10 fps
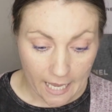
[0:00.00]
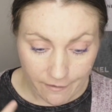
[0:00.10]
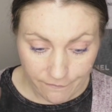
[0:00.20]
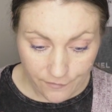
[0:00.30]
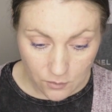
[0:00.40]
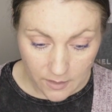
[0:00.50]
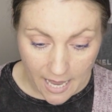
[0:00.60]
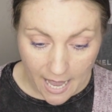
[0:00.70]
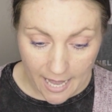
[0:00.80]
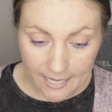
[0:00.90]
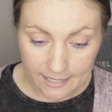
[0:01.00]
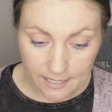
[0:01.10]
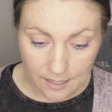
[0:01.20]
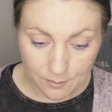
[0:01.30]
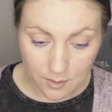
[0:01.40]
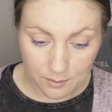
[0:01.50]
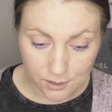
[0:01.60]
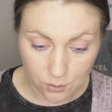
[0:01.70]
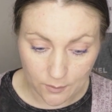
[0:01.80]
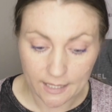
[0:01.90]
If you get any number
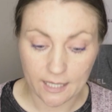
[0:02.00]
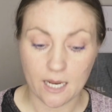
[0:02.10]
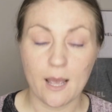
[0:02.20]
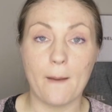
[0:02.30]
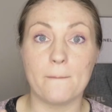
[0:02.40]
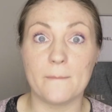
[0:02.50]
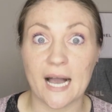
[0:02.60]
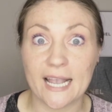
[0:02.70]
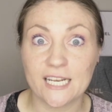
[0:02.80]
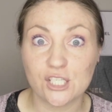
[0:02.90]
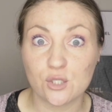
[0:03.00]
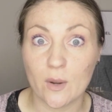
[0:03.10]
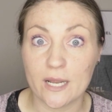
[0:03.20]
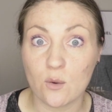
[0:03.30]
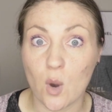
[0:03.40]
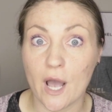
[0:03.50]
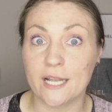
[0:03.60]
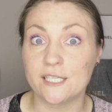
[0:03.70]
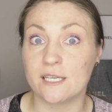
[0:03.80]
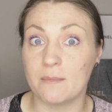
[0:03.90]
between
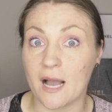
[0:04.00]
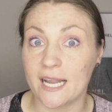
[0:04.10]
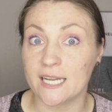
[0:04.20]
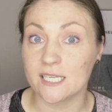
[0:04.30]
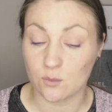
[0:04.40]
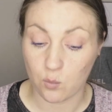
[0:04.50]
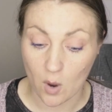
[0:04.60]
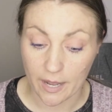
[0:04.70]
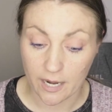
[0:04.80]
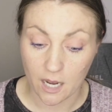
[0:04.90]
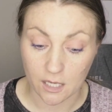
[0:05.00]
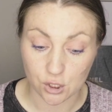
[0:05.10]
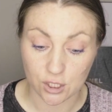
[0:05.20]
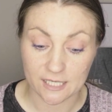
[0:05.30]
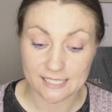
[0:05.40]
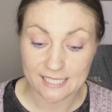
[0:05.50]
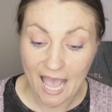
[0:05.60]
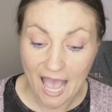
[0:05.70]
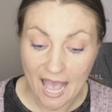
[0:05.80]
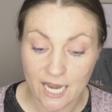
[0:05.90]
-21 to
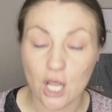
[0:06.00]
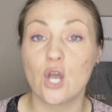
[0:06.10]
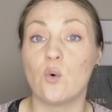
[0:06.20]
-110,